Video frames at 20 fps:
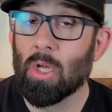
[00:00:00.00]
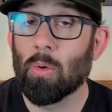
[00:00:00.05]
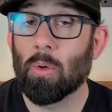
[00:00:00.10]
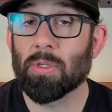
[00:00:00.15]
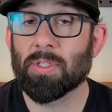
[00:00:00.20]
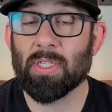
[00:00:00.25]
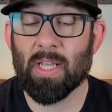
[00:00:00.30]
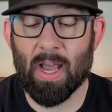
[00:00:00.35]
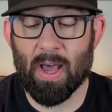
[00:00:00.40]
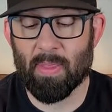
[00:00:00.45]
we'll
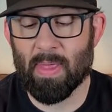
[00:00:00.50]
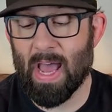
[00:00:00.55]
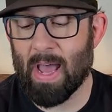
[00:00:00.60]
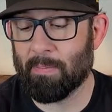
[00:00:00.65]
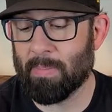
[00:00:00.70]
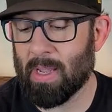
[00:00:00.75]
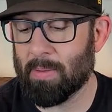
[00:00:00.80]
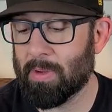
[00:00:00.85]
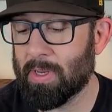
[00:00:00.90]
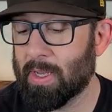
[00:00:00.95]
see how that
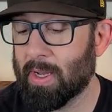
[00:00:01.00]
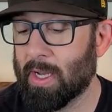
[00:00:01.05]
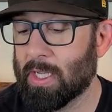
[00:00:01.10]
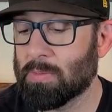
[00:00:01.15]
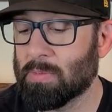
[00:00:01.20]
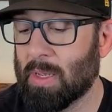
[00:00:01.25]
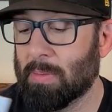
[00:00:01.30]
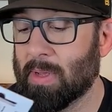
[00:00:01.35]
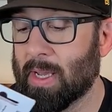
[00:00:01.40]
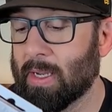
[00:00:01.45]
baby does.
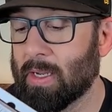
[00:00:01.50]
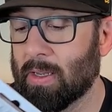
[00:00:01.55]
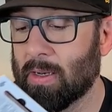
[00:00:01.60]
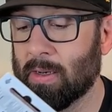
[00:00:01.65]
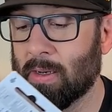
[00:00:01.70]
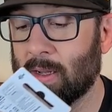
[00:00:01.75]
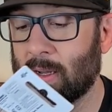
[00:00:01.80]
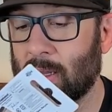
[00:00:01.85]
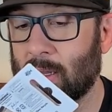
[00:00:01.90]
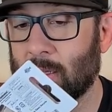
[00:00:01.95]
Maybe I can
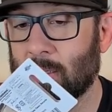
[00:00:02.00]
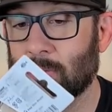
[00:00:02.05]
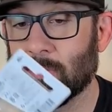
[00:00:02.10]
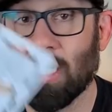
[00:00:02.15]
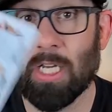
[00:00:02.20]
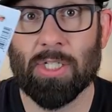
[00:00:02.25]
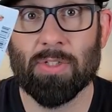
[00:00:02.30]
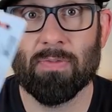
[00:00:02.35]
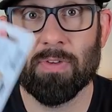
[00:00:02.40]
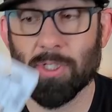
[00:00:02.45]
uh,
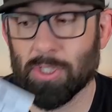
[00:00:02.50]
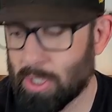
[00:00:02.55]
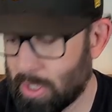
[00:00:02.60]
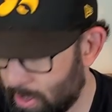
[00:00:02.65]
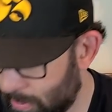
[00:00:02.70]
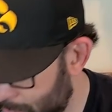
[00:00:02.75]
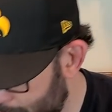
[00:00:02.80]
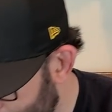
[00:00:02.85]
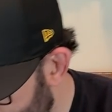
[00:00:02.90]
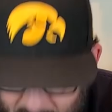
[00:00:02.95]
catch a fish on it.
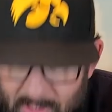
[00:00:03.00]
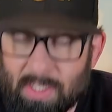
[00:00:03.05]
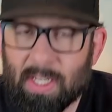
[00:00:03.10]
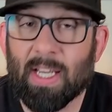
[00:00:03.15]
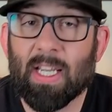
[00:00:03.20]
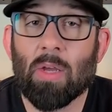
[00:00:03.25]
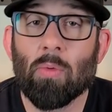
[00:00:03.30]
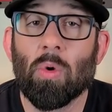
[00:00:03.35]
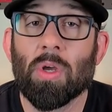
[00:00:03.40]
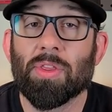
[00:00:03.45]

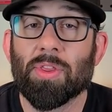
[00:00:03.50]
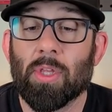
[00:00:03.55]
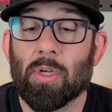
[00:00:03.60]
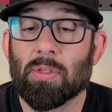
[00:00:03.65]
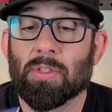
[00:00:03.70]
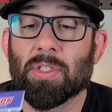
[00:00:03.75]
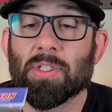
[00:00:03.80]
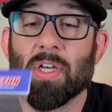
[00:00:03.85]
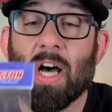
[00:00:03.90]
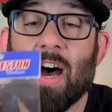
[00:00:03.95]
Sticking with
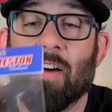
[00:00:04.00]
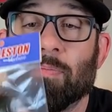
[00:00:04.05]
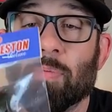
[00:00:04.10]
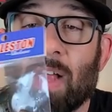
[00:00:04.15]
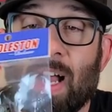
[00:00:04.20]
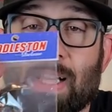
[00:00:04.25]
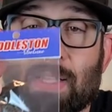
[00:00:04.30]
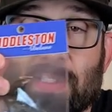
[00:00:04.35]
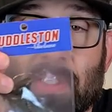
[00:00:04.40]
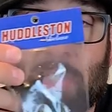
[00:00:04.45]
those soft
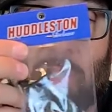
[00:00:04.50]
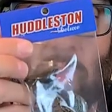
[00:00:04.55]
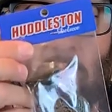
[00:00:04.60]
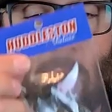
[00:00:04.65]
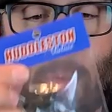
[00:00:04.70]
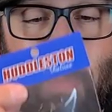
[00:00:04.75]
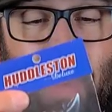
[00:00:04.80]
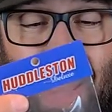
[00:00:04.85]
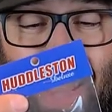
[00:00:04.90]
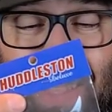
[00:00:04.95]
plastic
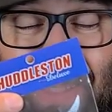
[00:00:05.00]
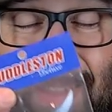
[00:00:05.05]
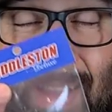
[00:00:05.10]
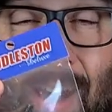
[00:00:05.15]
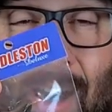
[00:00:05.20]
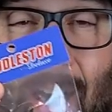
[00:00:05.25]
swim baits, a